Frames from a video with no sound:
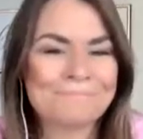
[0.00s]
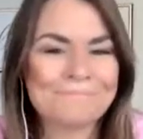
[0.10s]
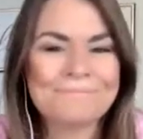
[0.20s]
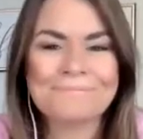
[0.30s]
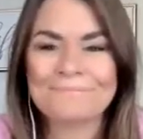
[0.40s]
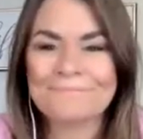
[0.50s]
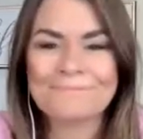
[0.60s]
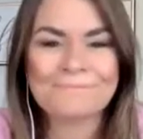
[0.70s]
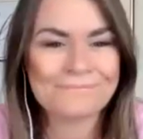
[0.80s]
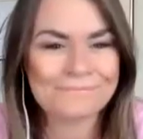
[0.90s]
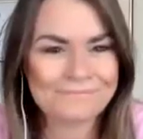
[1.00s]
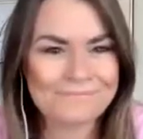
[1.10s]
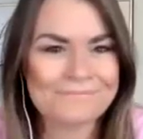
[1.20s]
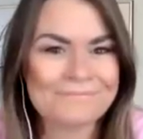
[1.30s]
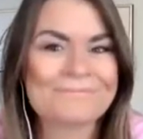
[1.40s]

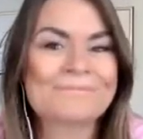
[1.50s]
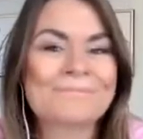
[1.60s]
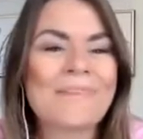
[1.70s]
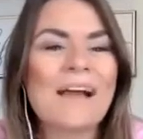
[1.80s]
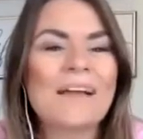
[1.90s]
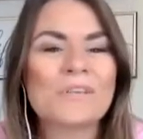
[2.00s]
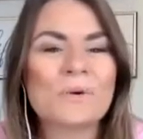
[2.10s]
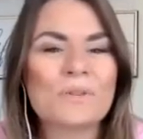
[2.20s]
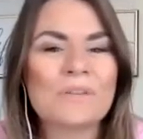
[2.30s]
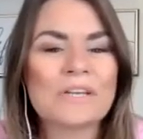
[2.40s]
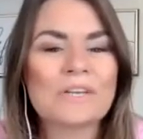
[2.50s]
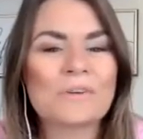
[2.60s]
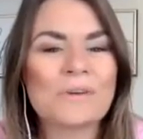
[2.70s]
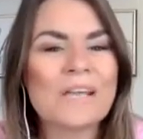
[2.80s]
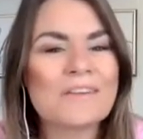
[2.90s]
Mm-hmm. I totally
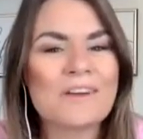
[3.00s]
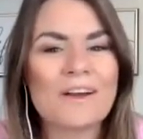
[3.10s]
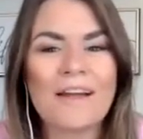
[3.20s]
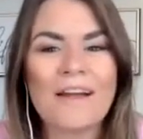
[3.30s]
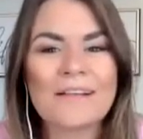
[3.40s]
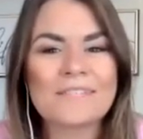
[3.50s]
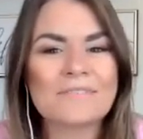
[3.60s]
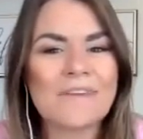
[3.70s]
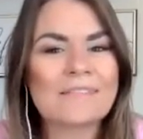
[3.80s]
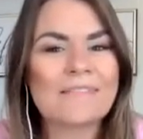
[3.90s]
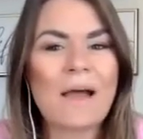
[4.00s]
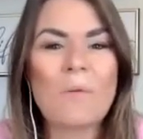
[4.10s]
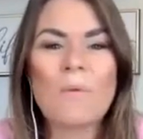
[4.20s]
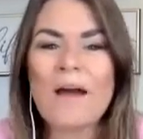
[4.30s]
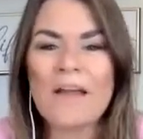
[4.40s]
agree. You got to activate
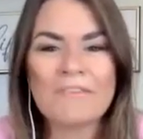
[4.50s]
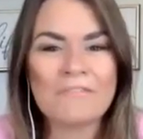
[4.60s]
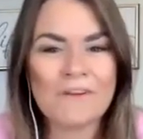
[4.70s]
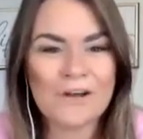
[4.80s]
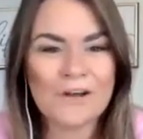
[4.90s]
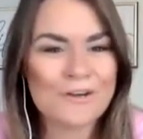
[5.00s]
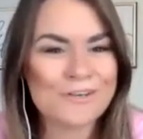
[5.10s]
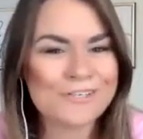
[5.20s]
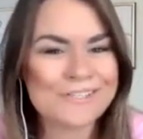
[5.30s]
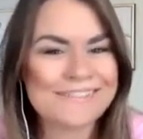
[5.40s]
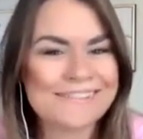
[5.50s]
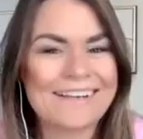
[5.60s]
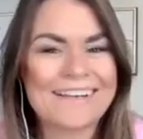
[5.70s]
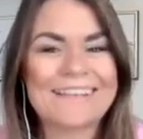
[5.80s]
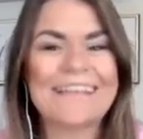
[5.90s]
that why, folks.
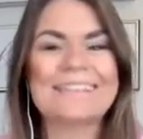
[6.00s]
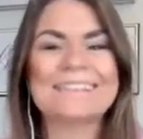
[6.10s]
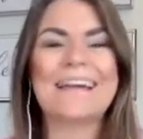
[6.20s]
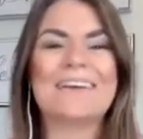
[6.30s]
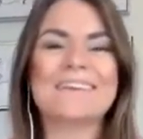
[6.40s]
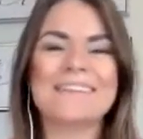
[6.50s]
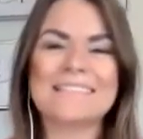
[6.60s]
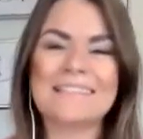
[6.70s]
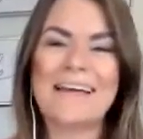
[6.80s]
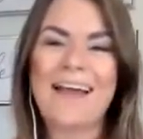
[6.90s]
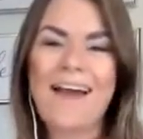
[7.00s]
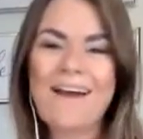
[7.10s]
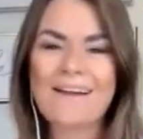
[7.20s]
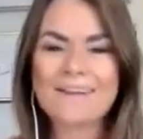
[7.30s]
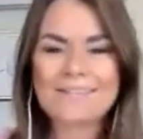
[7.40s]
Got to get down into that
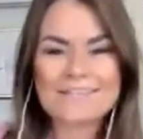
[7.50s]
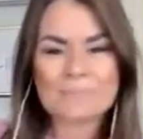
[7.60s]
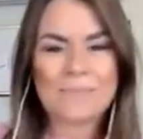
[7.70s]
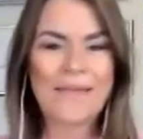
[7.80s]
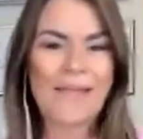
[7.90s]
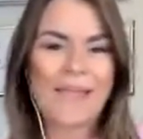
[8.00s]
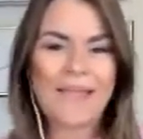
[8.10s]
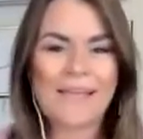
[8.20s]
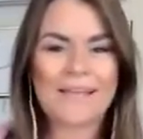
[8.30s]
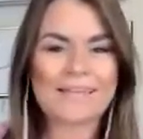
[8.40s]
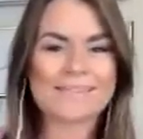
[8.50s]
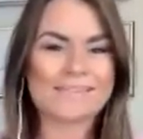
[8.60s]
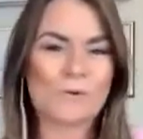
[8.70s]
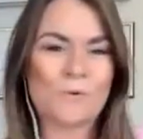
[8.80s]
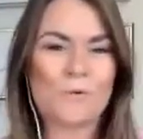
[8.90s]
heart
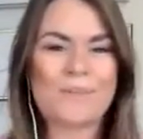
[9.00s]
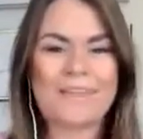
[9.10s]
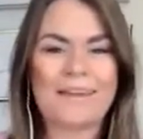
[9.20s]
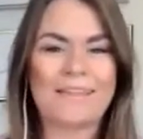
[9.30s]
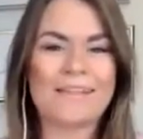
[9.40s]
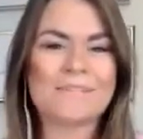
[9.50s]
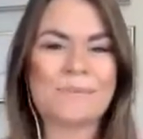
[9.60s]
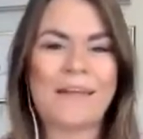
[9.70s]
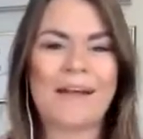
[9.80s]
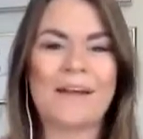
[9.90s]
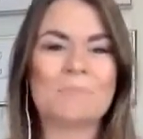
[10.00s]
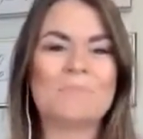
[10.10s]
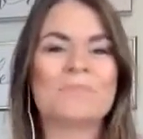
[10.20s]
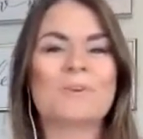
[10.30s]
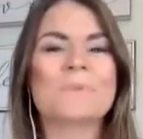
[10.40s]
space. Oh, yeah, that's where that high
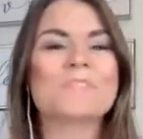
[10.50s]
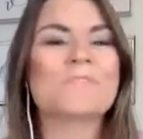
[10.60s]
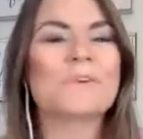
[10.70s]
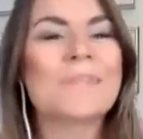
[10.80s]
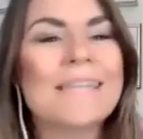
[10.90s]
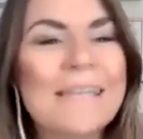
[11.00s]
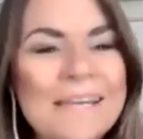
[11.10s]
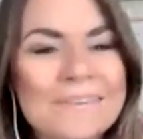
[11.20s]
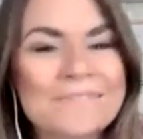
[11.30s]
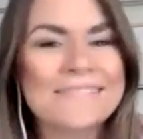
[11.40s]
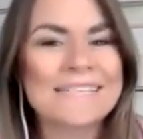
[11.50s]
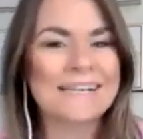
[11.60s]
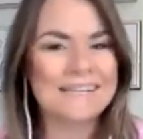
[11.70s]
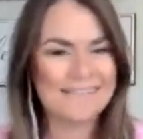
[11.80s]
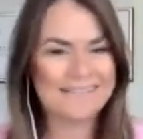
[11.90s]
performance fuel lives.
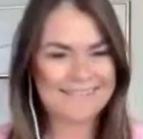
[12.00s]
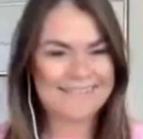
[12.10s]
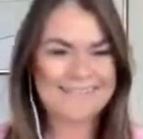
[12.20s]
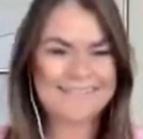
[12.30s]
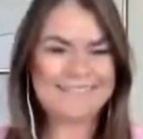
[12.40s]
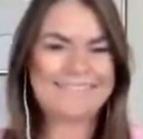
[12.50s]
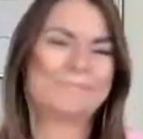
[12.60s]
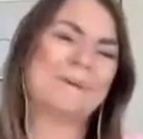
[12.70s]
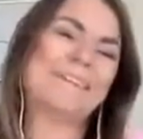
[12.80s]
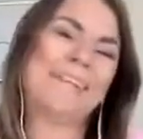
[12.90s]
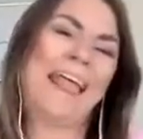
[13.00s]
But